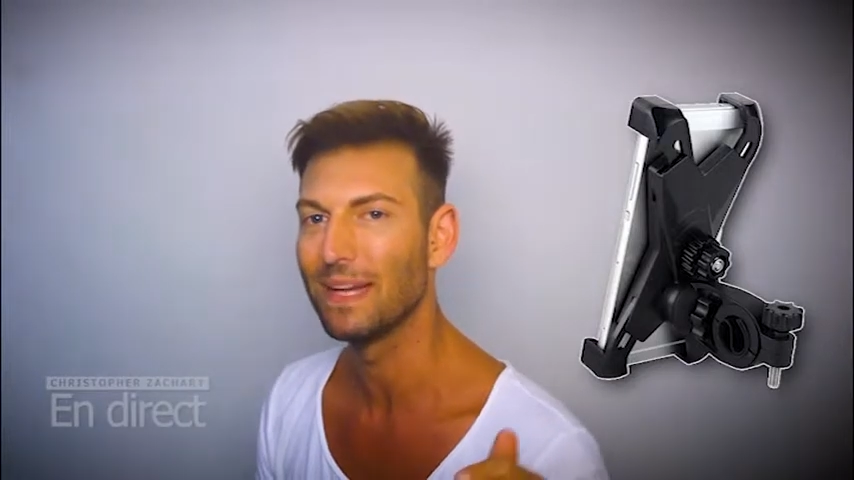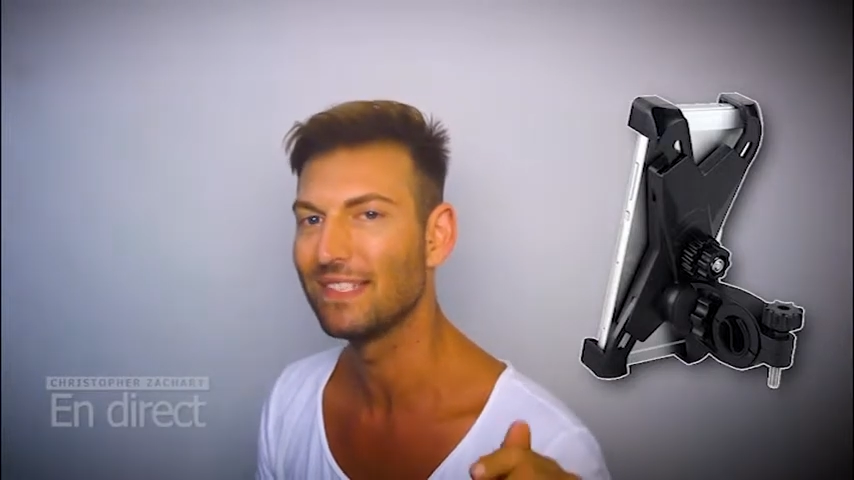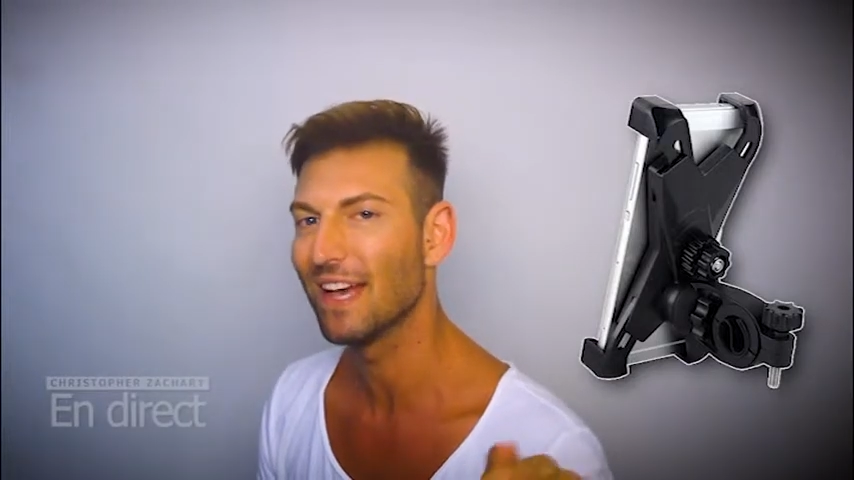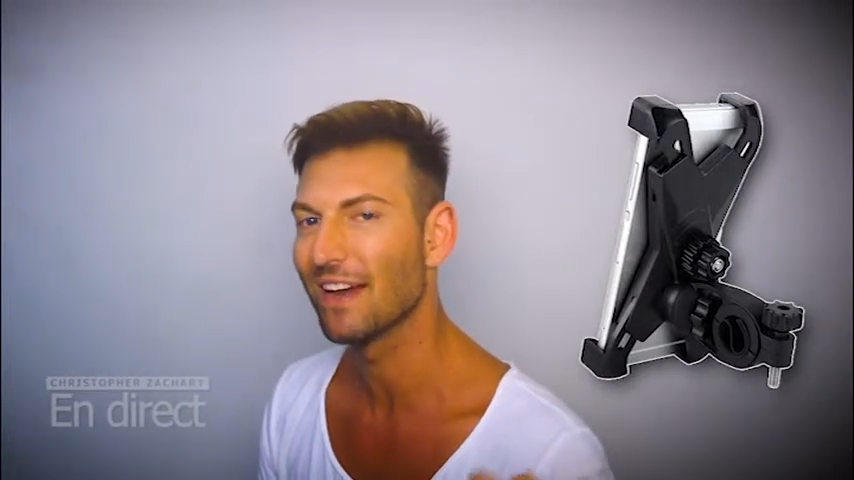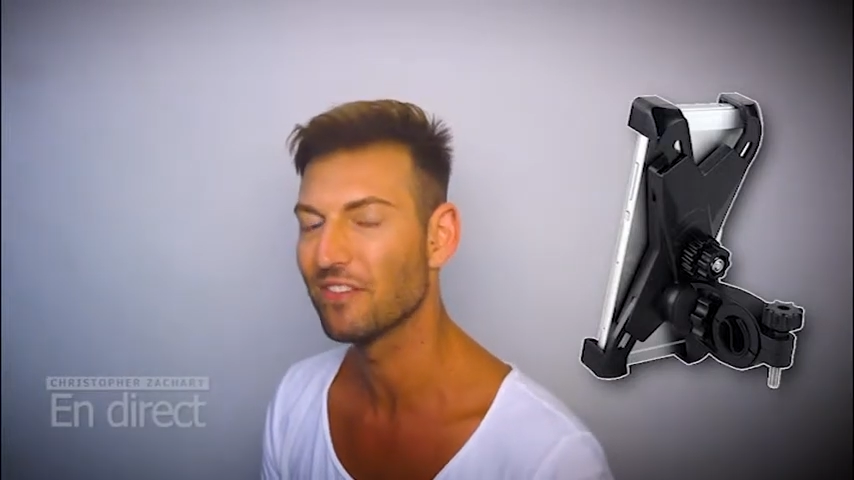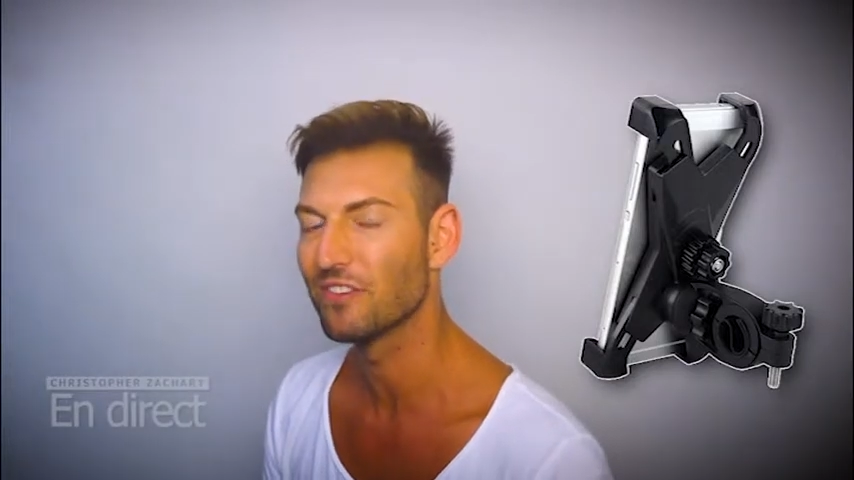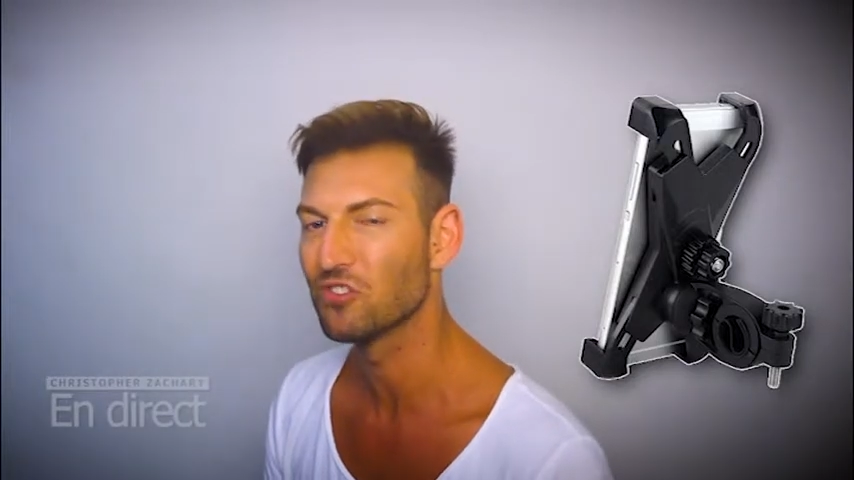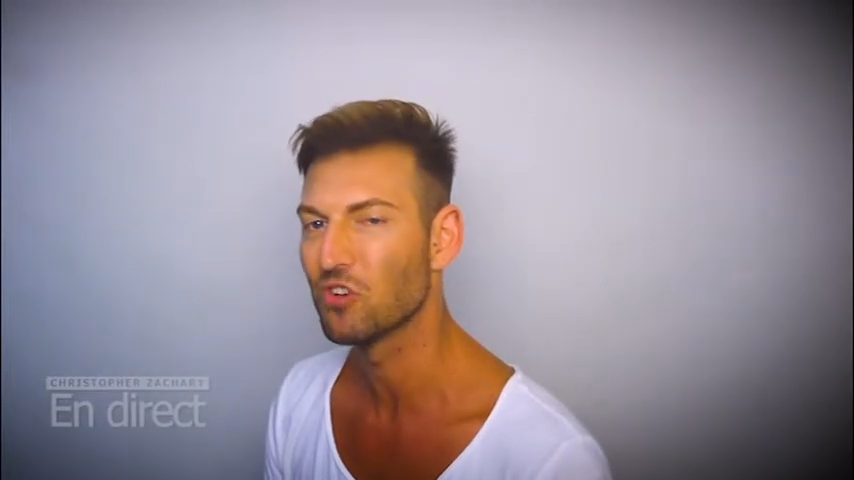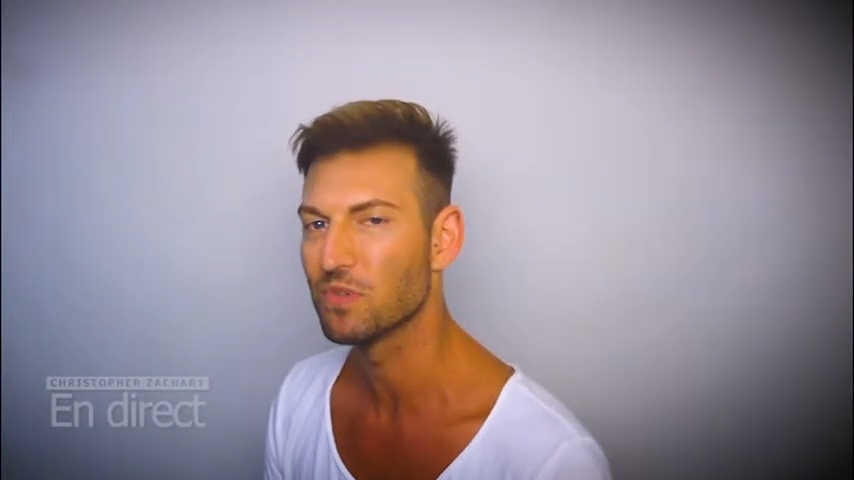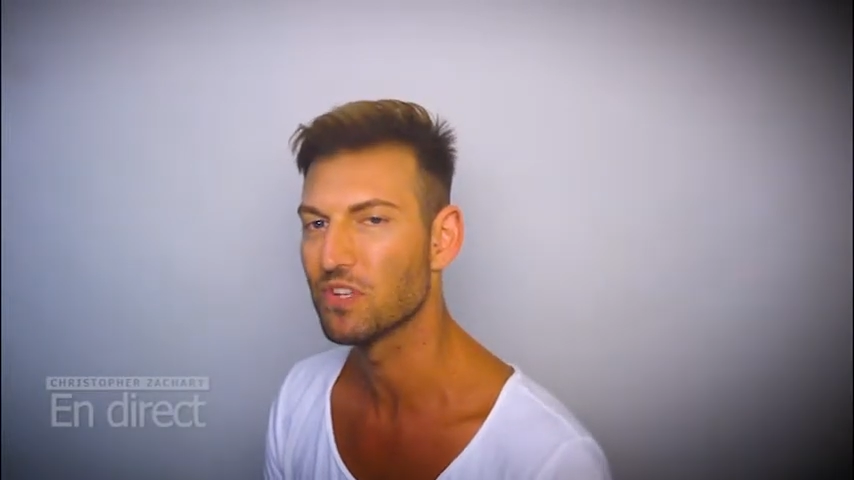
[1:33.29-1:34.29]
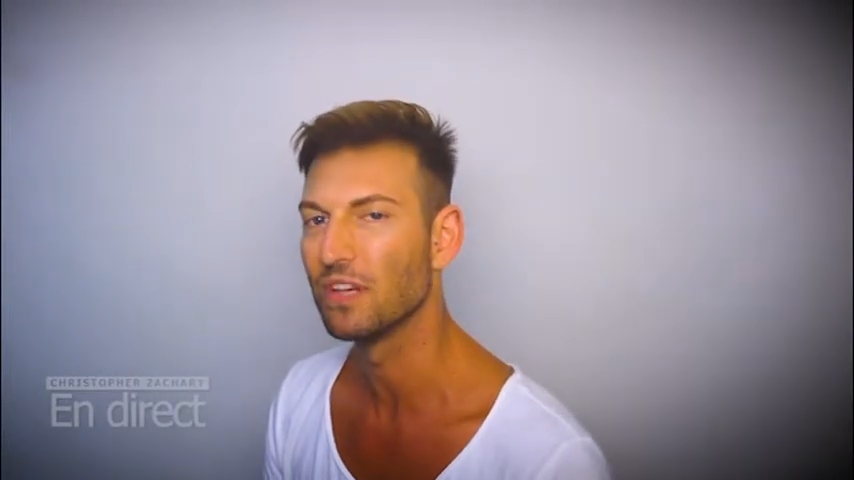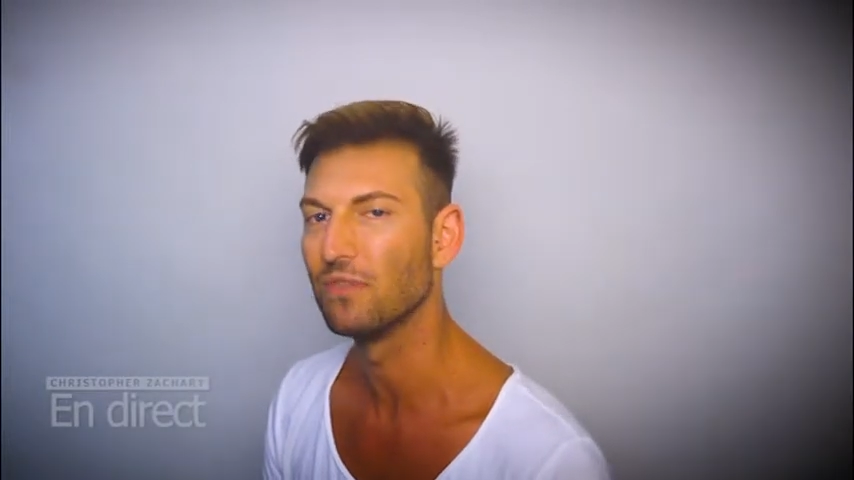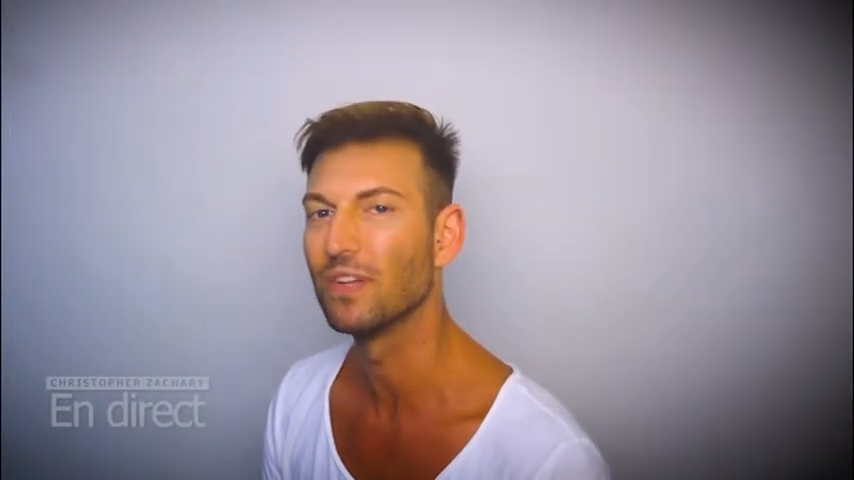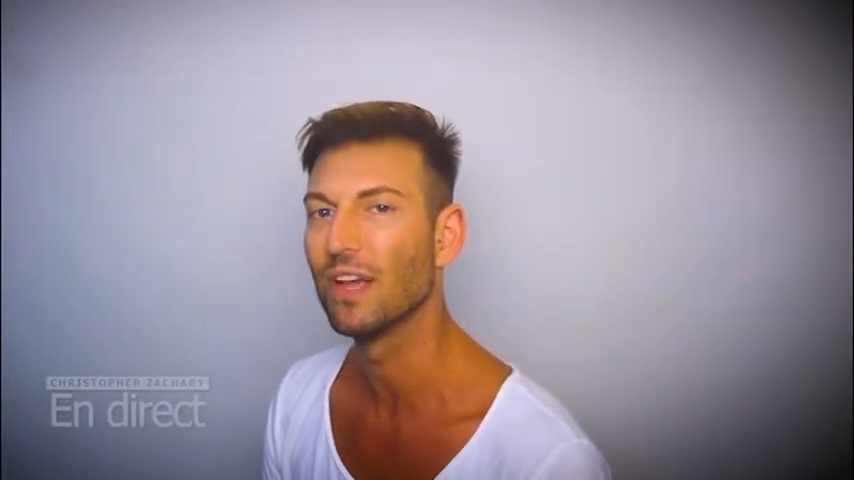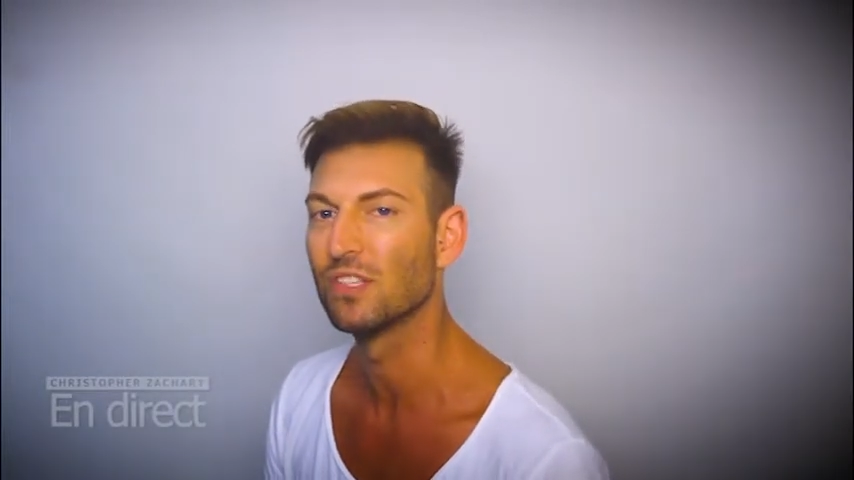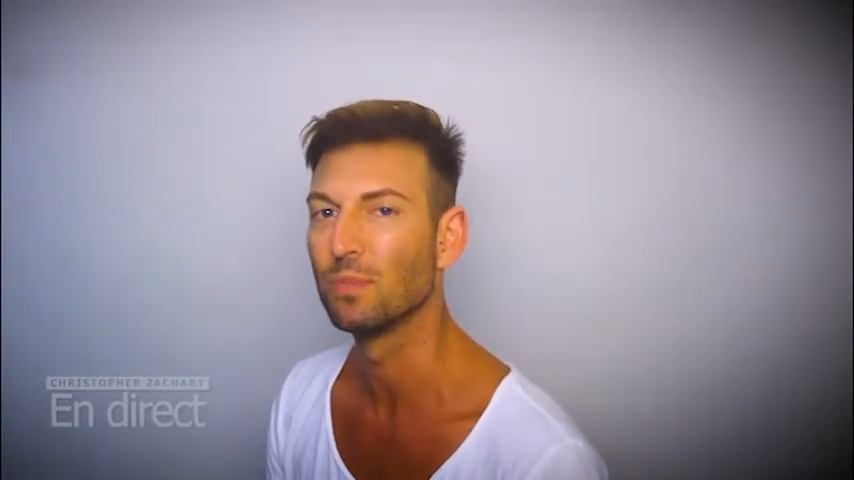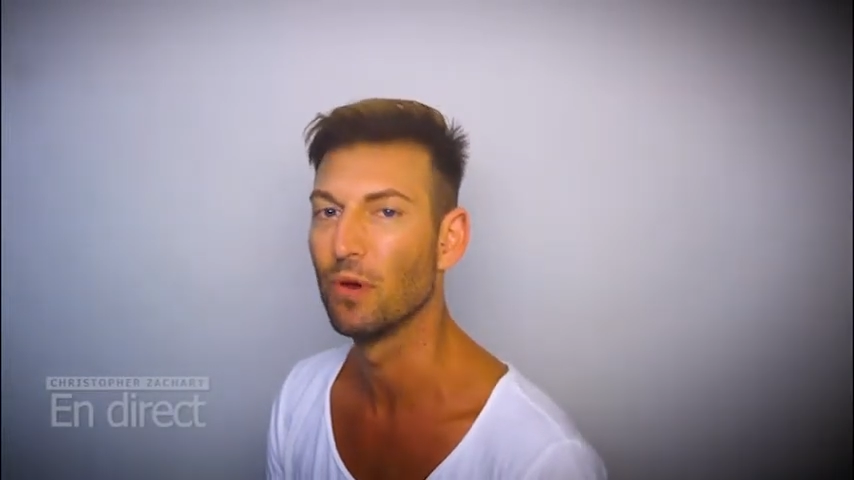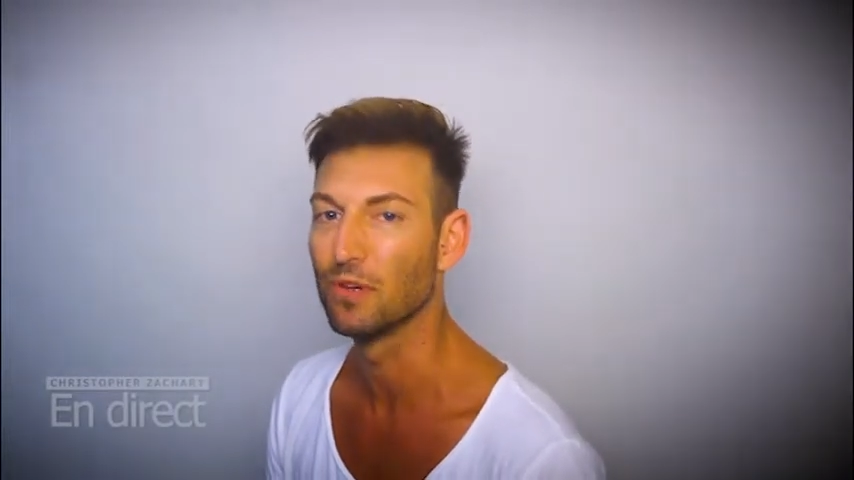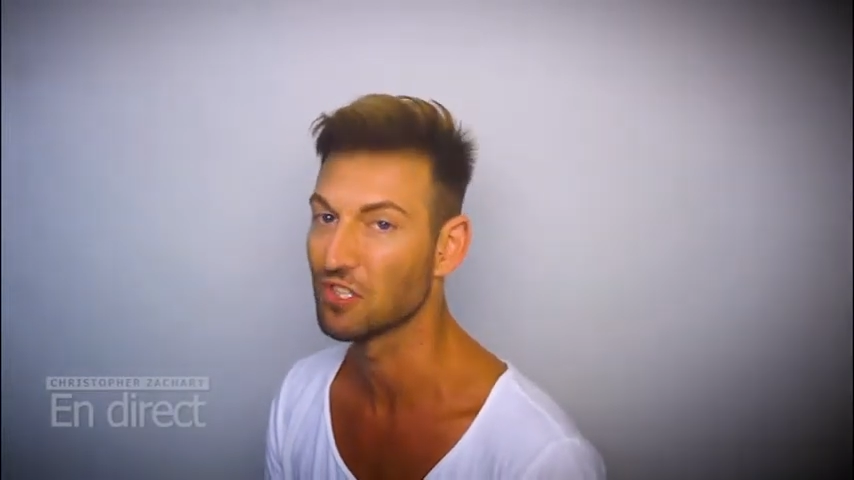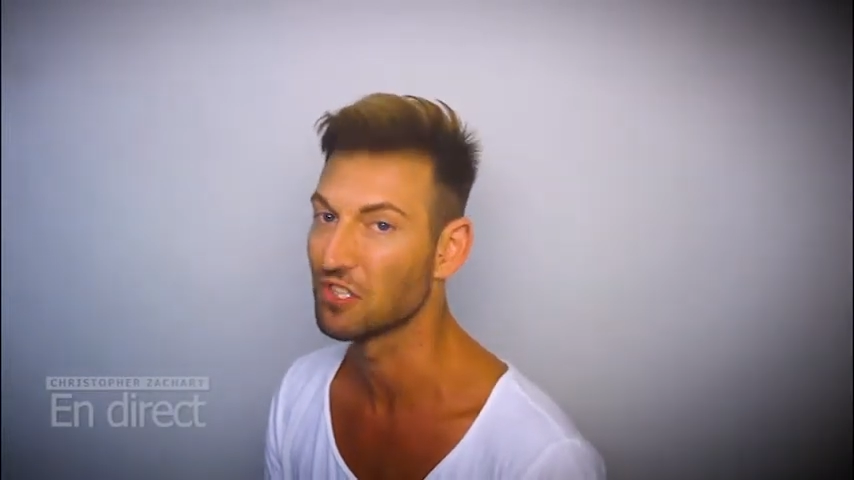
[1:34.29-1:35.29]
down in the description if you'd like to
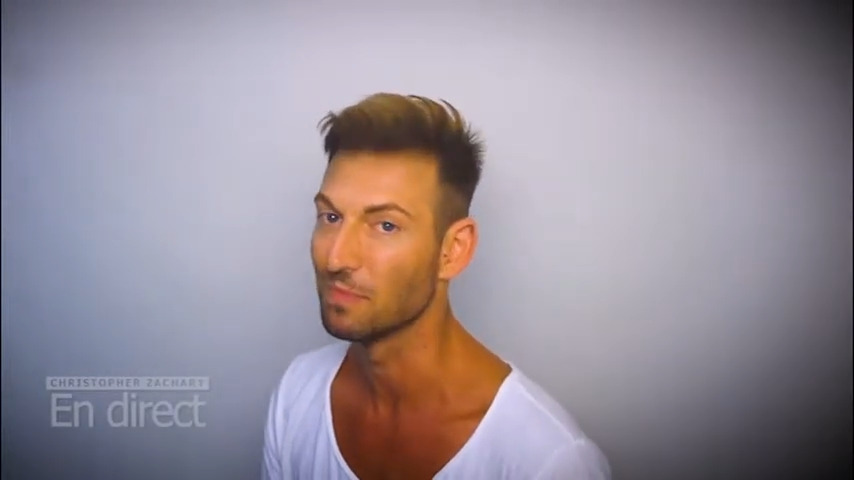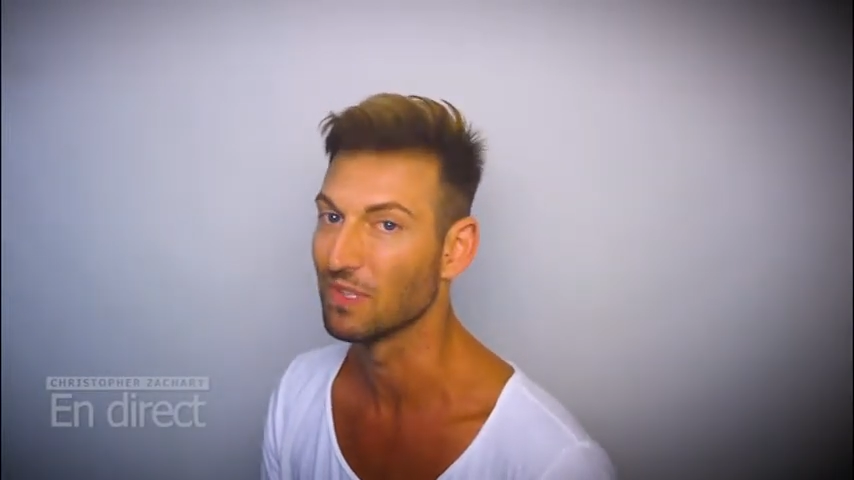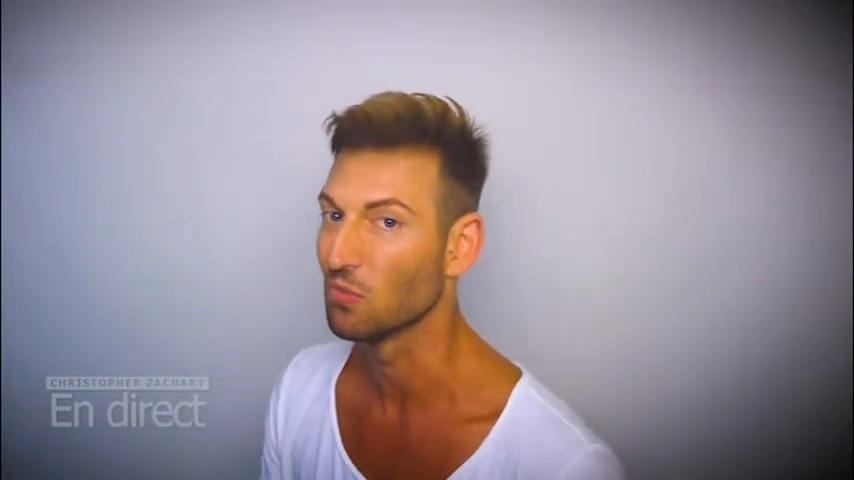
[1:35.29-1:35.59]
purchase them as